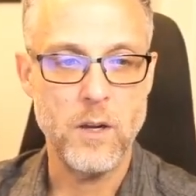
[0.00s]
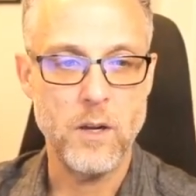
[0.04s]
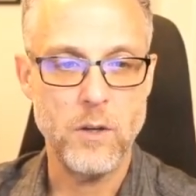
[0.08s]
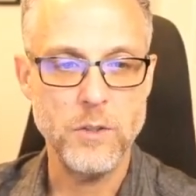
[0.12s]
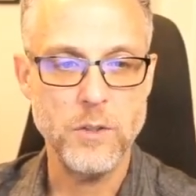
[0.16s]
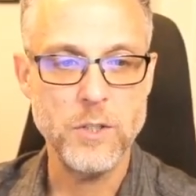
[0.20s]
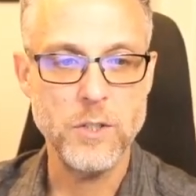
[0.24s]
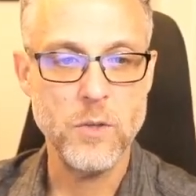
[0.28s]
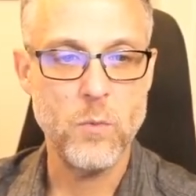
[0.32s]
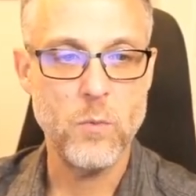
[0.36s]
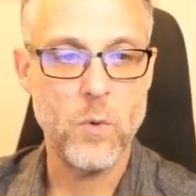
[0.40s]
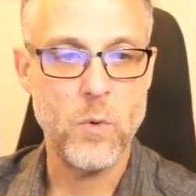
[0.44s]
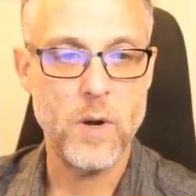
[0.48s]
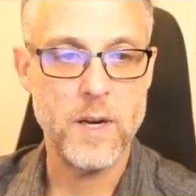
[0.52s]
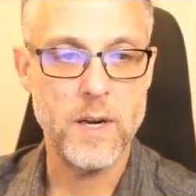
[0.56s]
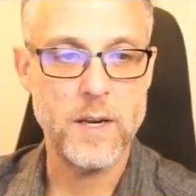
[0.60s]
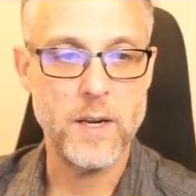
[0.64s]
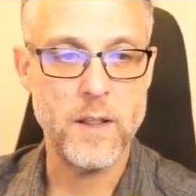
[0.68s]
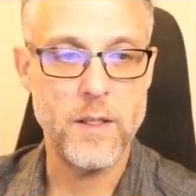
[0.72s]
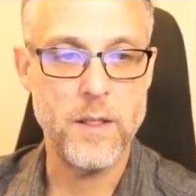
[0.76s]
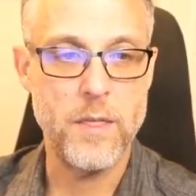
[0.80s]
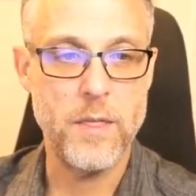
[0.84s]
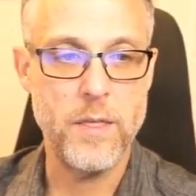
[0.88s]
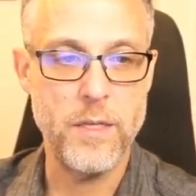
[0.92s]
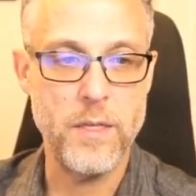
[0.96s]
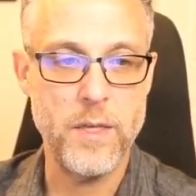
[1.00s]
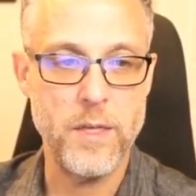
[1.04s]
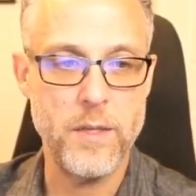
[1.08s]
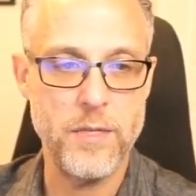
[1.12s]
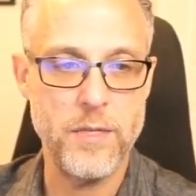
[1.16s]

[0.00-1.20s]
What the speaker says: also want the